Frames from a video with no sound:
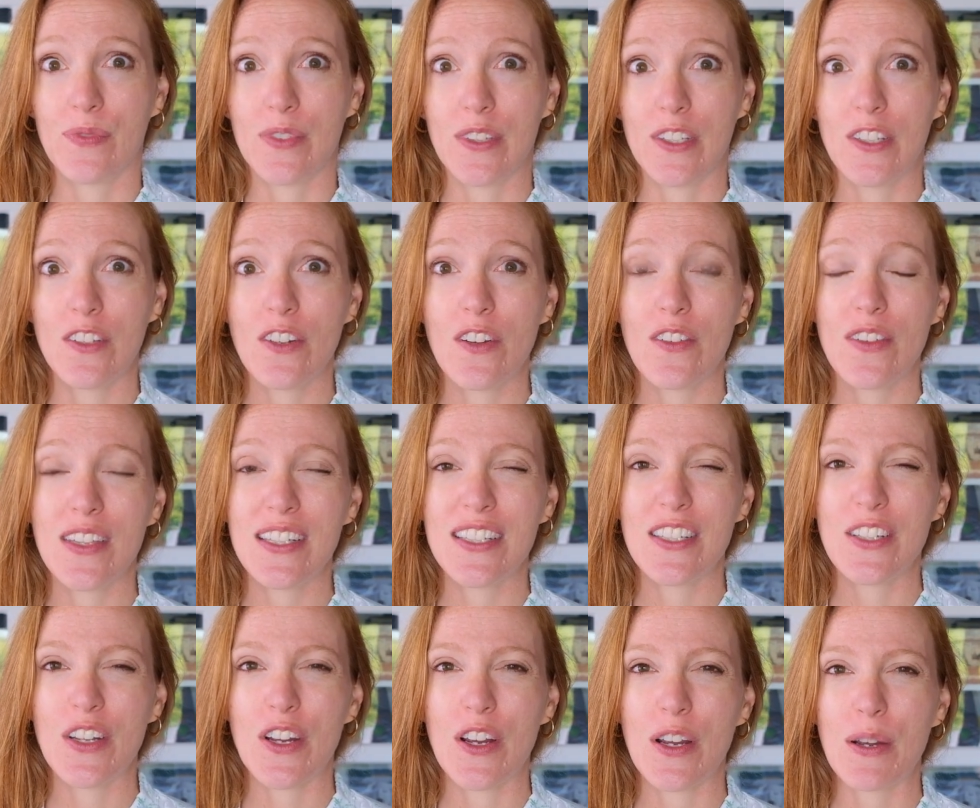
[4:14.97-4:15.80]
You know
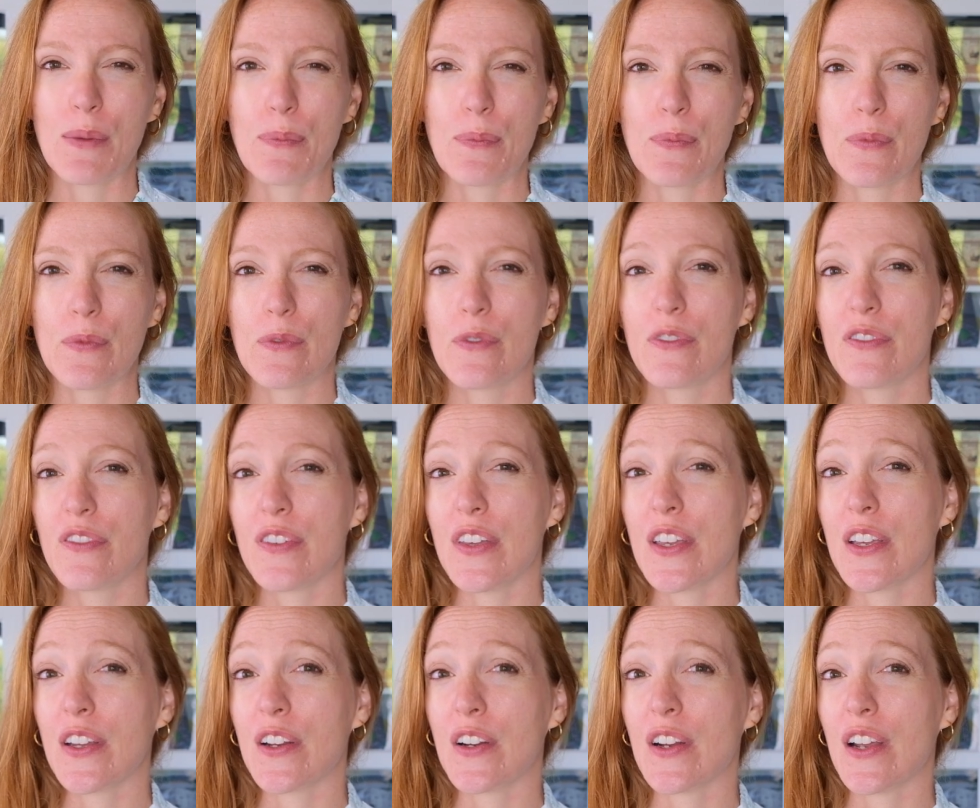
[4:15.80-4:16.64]
this term,
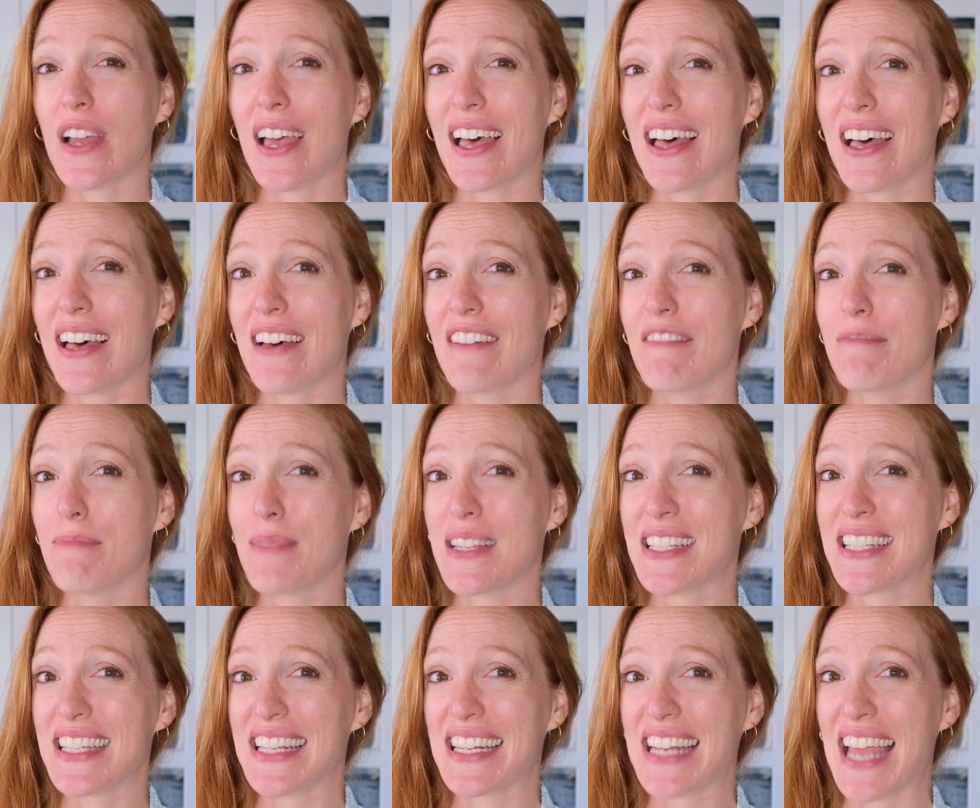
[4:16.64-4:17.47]
fear of
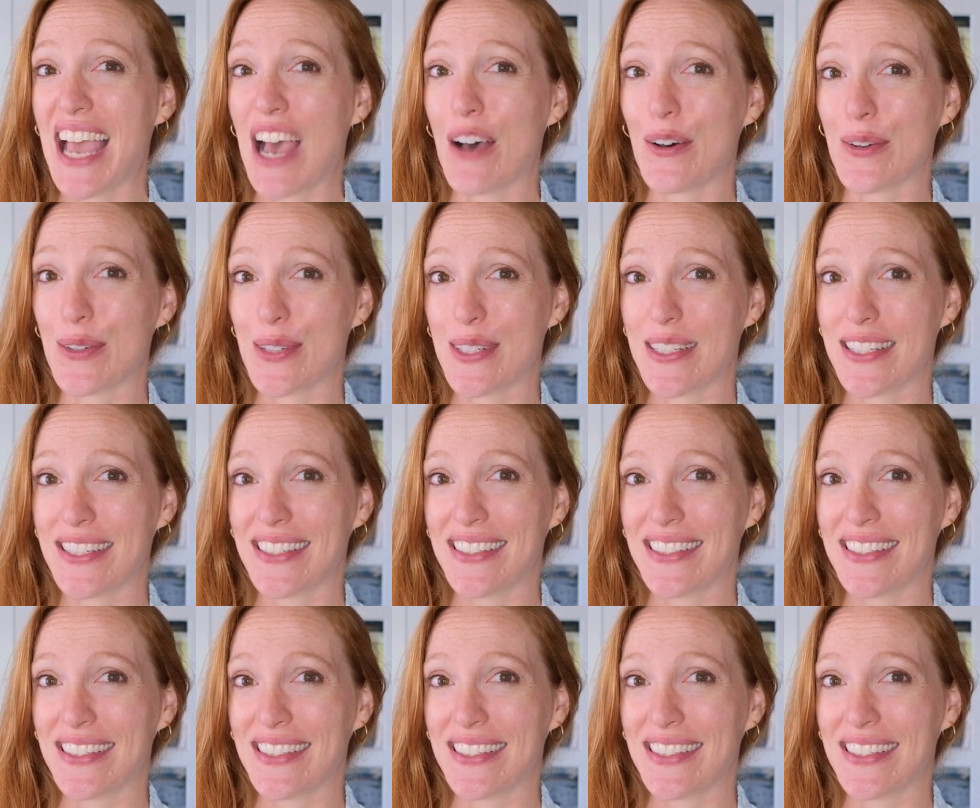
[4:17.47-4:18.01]
missing out.